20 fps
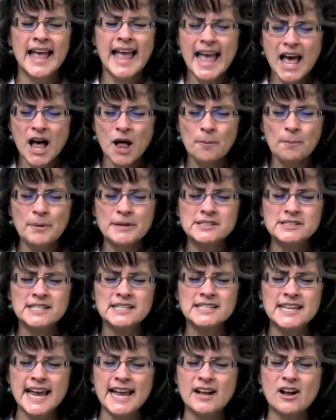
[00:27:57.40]
Help us to
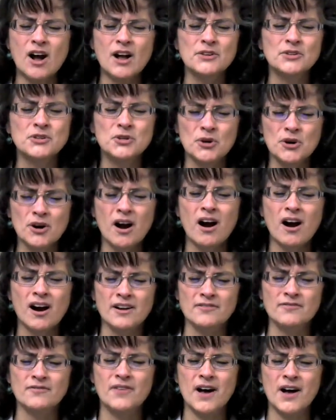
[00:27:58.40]
take on your
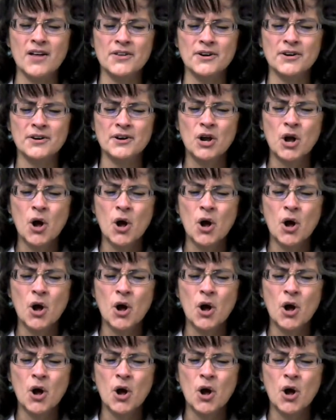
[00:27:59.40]
heart, Father,